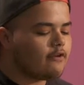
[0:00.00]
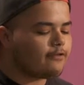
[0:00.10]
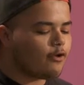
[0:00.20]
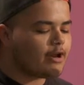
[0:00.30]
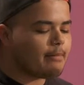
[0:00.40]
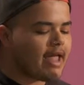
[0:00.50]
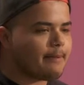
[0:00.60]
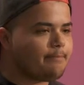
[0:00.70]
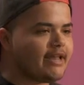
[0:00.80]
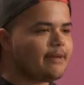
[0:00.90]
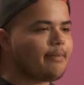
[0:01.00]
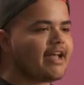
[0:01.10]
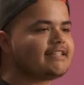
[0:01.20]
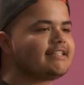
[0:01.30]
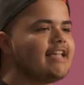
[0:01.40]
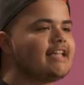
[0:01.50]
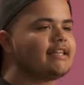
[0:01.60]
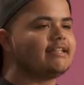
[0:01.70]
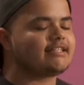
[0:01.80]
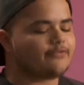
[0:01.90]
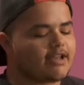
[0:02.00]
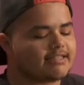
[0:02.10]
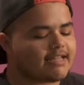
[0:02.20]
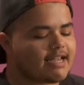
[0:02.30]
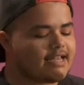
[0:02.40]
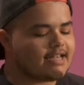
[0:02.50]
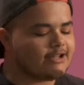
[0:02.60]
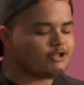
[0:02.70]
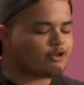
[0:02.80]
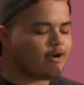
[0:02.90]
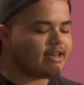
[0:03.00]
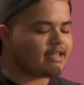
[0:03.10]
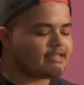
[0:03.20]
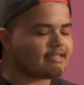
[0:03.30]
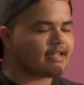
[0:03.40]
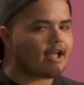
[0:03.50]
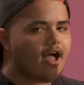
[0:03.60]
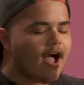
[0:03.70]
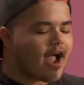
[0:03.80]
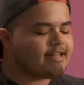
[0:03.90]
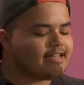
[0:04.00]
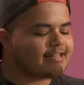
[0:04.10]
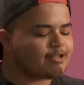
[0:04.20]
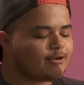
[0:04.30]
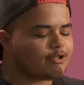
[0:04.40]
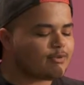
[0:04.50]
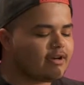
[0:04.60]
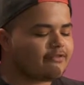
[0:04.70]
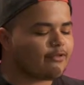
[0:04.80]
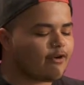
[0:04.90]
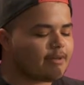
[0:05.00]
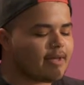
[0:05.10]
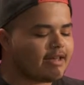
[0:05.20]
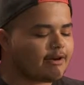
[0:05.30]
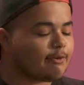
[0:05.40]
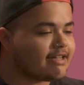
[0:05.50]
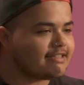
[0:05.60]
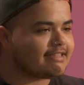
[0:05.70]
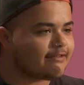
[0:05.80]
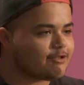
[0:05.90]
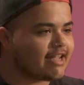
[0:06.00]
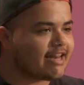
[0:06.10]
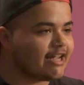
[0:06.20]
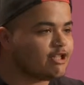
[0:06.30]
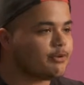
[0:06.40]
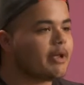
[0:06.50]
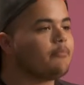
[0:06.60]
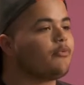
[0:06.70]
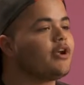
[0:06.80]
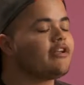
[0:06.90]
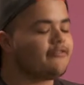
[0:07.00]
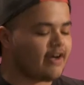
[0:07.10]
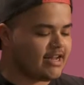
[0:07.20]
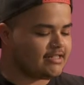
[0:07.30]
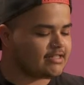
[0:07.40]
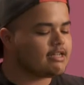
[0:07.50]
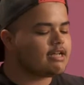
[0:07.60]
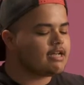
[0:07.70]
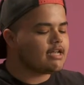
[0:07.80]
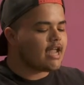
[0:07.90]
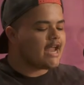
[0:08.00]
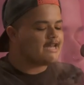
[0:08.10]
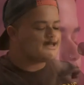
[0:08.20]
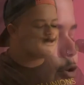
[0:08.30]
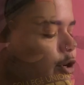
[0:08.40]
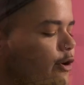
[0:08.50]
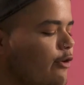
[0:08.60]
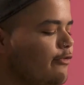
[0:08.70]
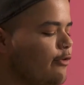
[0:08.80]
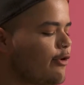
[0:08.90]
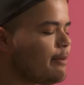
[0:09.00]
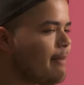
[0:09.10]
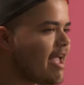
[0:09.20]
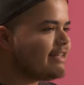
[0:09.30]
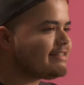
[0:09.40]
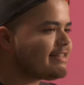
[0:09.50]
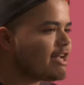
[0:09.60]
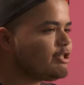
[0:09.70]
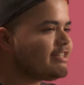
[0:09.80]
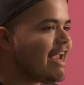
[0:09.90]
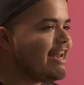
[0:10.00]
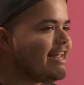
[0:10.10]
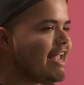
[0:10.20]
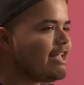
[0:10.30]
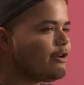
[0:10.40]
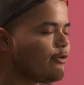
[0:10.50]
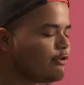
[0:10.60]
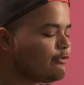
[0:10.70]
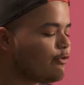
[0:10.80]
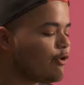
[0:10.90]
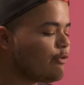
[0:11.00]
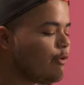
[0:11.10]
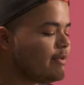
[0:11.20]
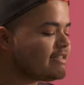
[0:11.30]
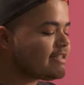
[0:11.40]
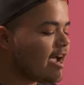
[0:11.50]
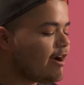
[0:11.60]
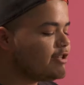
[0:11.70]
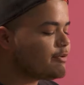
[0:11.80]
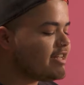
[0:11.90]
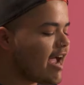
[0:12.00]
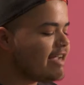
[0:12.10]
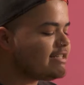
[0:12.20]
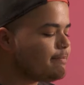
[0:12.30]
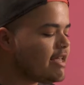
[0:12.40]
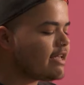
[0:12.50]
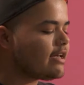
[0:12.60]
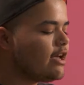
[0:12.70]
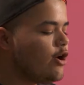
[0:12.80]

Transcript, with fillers: Florida man bitten by a snake that his friends say he enjoyed kissing. Identical twin Florida man arrested after getting into a brick fight. 82 year old Florida man slashes 88 year old Florida woman's tires with an ice pick